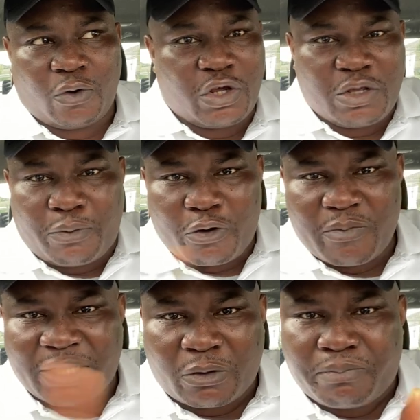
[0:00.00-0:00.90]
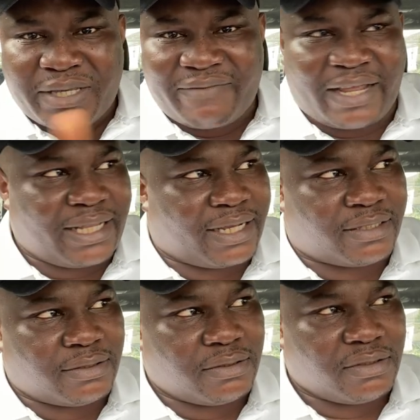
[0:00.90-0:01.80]
Oyibo women don't behave like
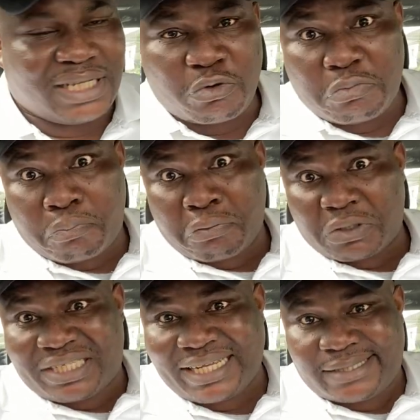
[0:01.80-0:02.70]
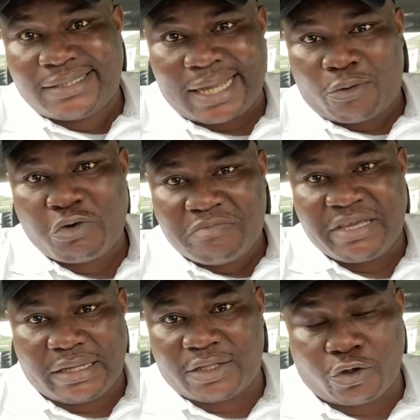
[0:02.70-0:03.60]
that. They will protect their
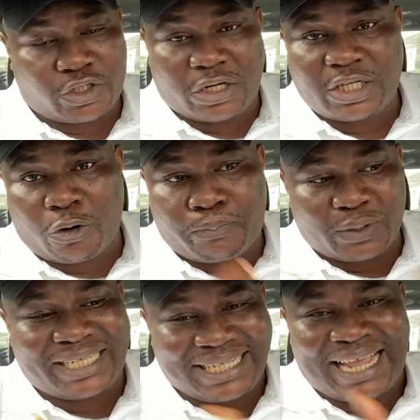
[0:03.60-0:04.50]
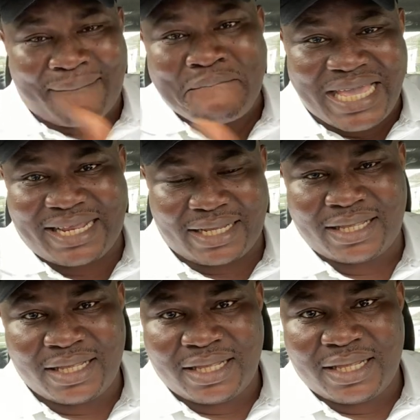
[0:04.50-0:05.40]
women. They'll protect their men
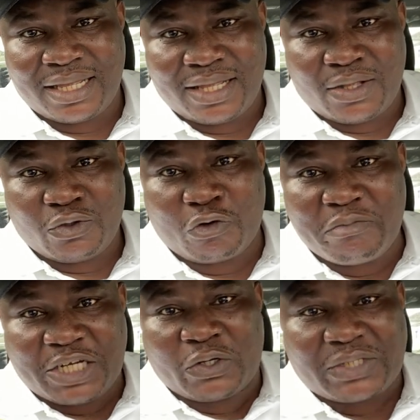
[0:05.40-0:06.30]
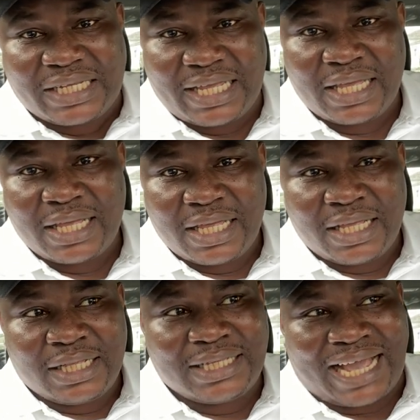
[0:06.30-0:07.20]
to make sure say
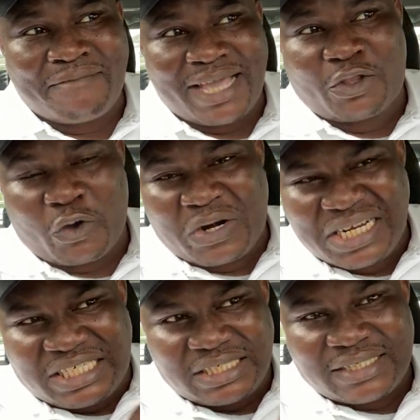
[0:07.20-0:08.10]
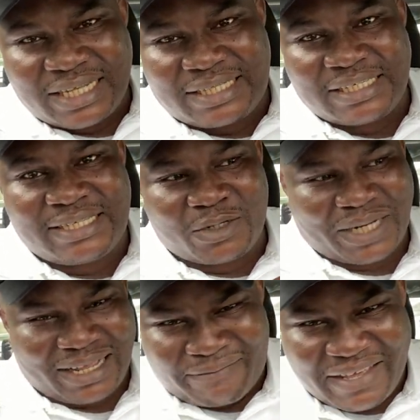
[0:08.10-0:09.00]
their men don't reach certain stage where
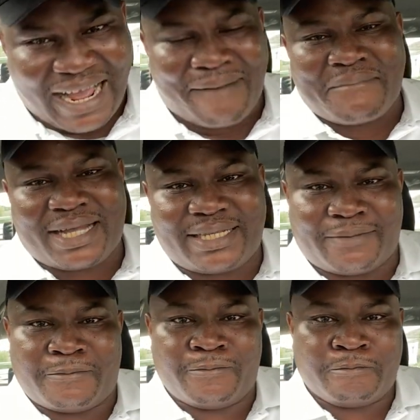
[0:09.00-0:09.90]
they feel hammer them.